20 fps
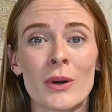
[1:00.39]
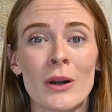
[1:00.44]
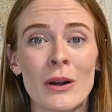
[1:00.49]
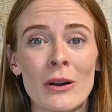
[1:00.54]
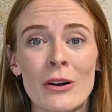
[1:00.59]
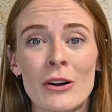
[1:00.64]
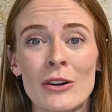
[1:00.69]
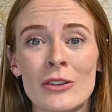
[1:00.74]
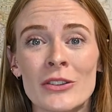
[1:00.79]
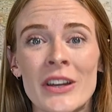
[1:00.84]

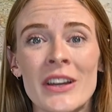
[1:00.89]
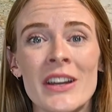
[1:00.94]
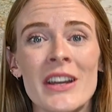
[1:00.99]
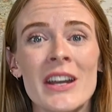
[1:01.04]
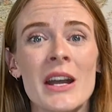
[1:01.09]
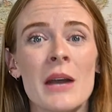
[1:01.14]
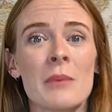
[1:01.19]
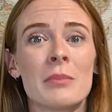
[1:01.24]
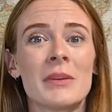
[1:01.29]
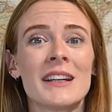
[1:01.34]
world,
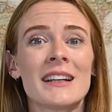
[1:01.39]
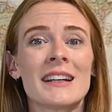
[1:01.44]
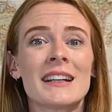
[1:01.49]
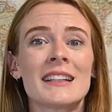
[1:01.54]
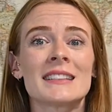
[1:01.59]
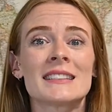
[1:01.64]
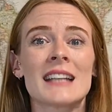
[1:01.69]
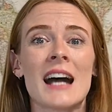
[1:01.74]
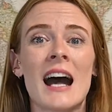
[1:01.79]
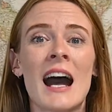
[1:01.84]

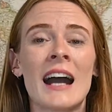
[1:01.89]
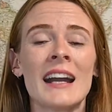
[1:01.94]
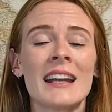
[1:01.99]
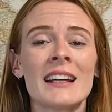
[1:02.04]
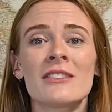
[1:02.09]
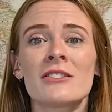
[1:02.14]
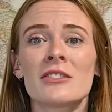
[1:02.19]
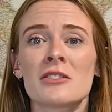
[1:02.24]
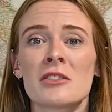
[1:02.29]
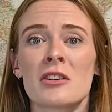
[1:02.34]
because I
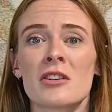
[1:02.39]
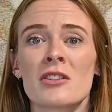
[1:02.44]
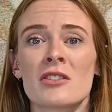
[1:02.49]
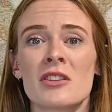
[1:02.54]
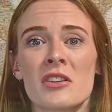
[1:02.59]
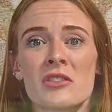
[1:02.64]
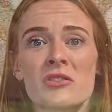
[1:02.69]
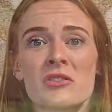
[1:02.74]
have learned